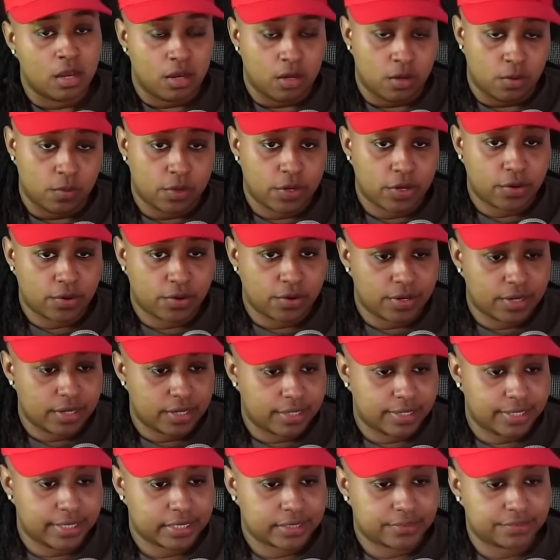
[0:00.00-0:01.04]
We're going to go to her
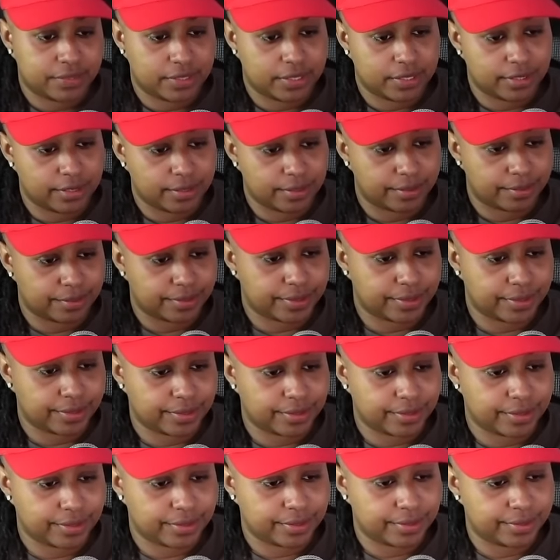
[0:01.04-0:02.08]
next video,
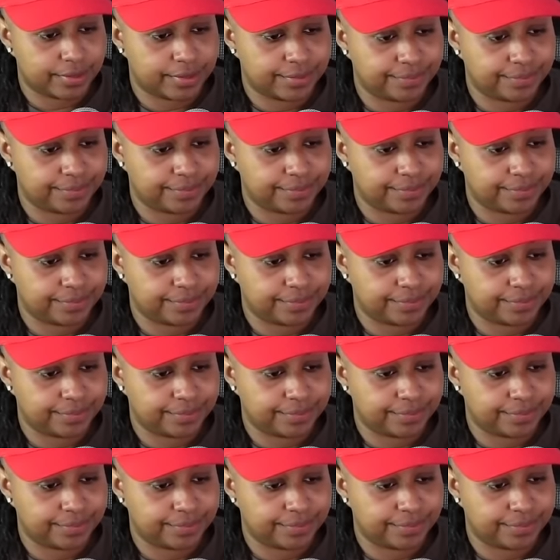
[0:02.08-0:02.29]
girl.